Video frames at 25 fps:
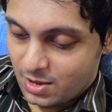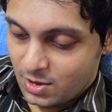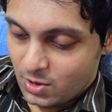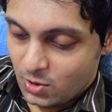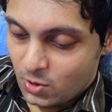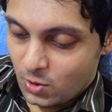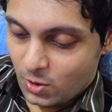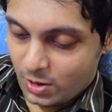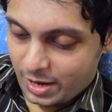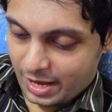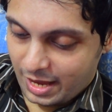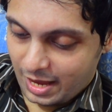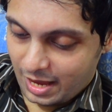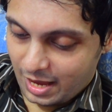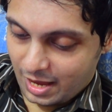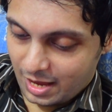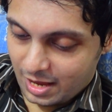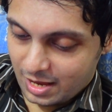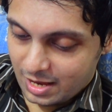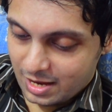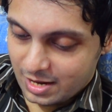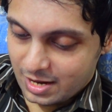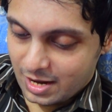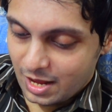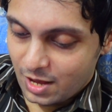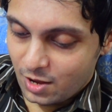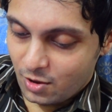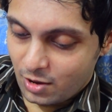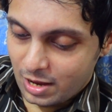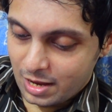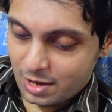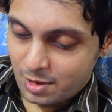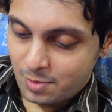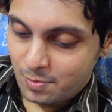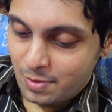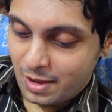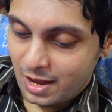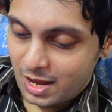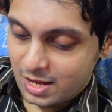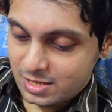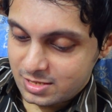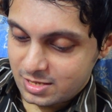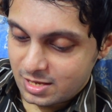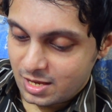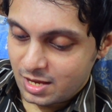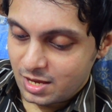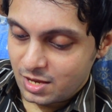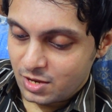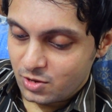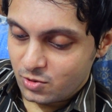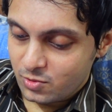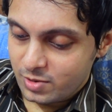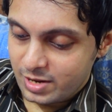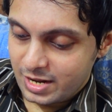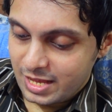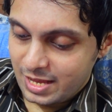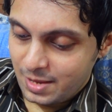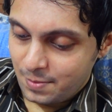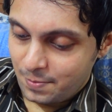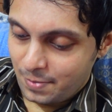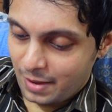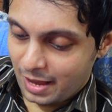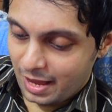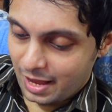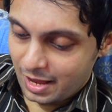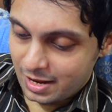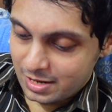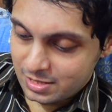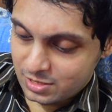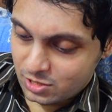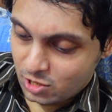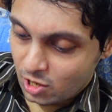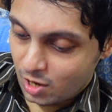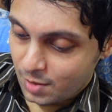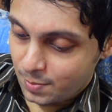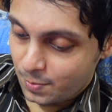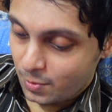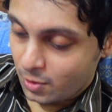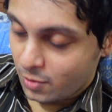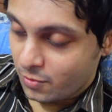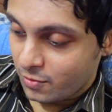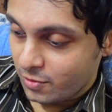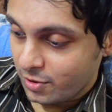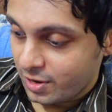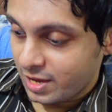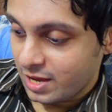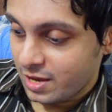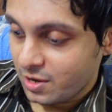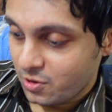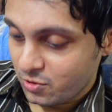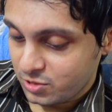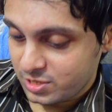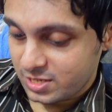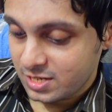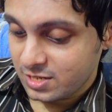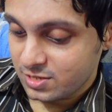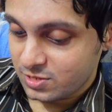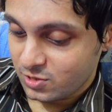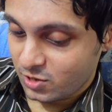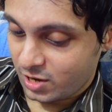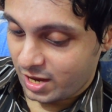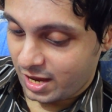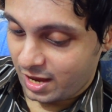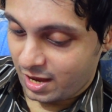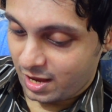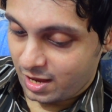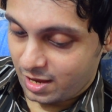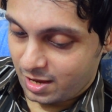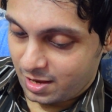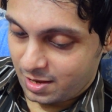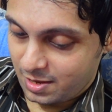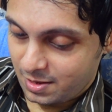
Okay, now I'll be asking you deep and thought-provoking questions, okay?